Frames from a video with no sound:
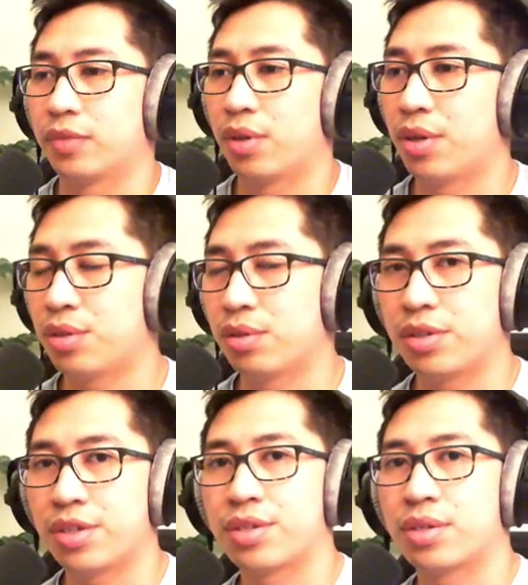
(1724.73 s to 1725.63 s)
All right, so
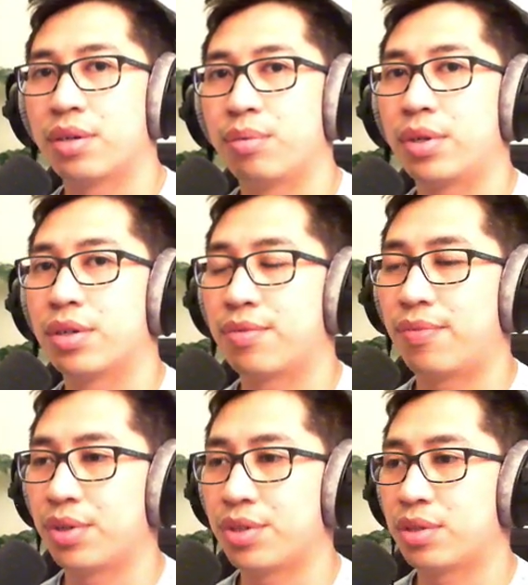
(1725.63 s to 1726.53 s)
let's get started. We're gonna
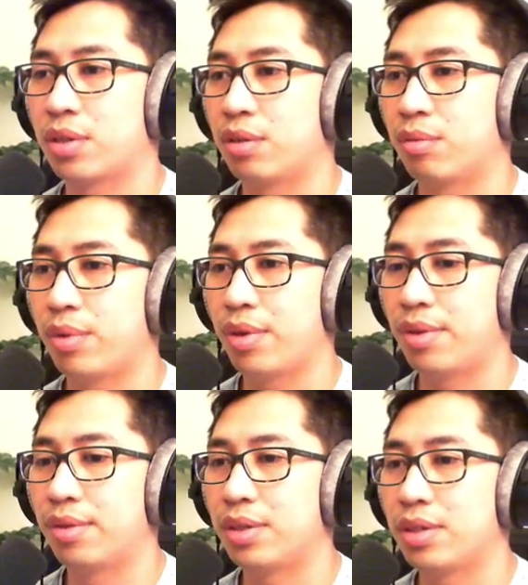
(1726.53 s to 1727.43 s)
first start
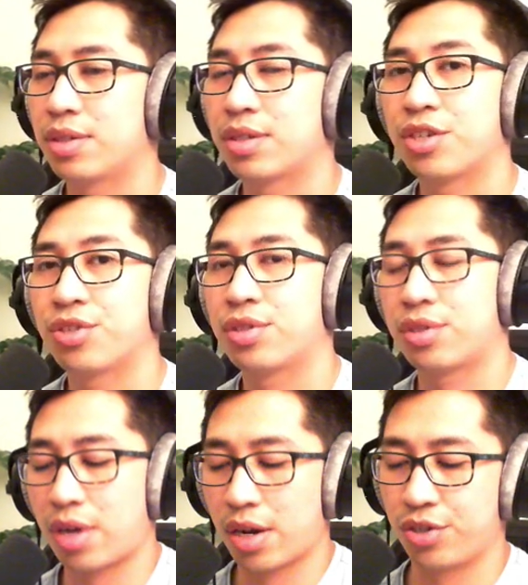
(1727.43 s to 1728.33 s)
with the session
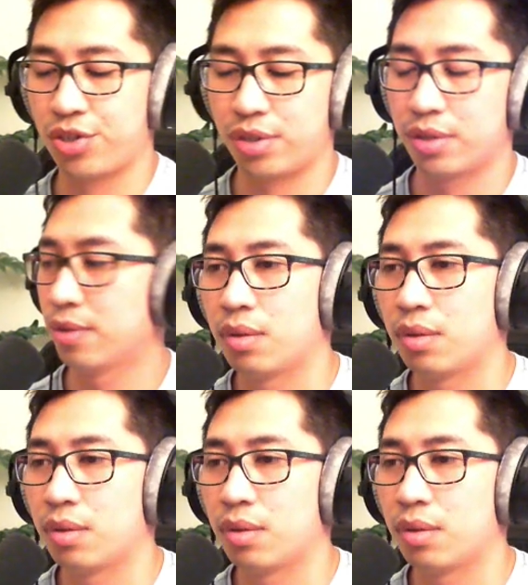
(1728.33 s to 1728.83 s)
strategy.